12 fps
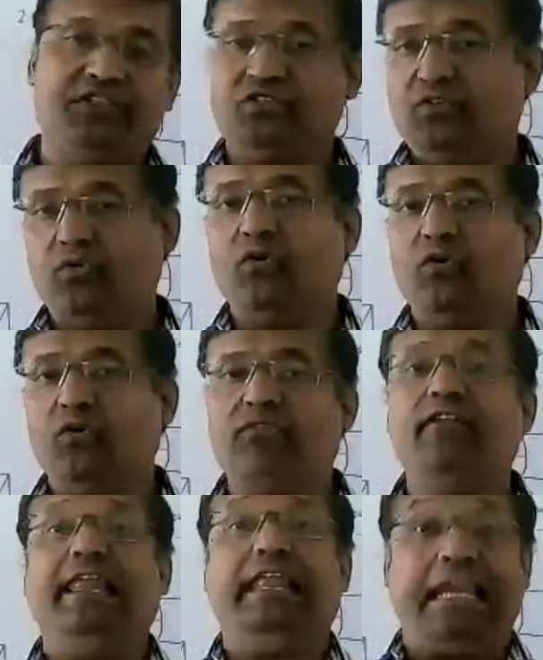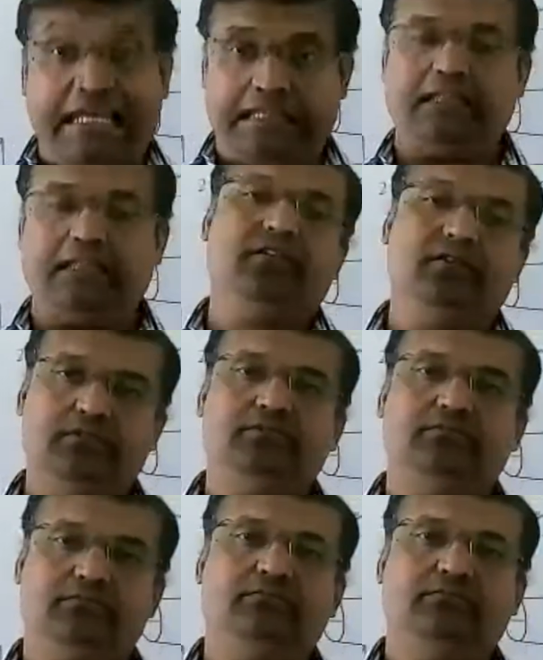in the direction of
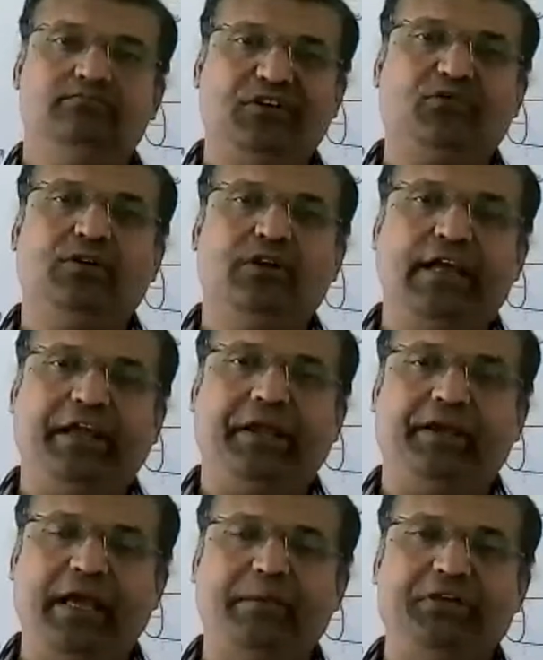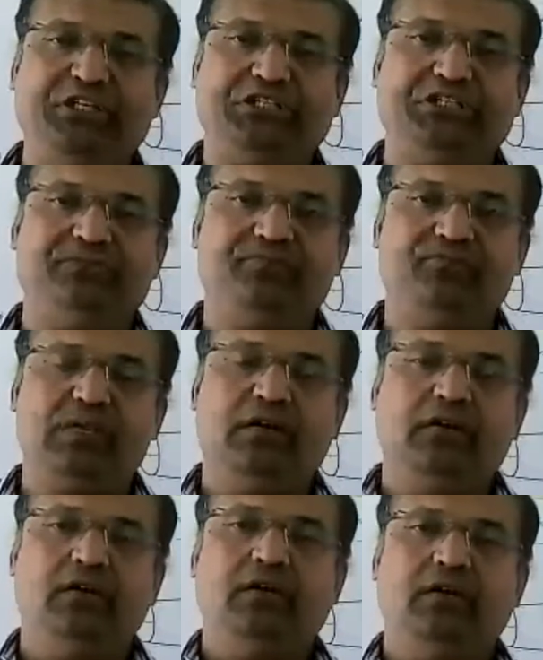length, particular
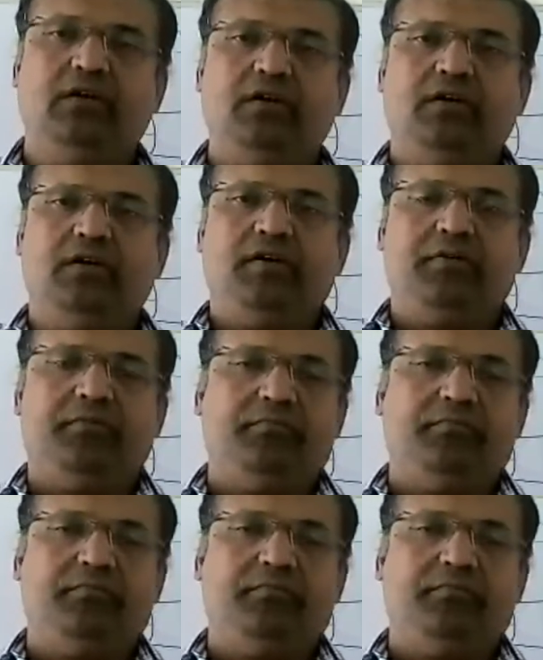dimension,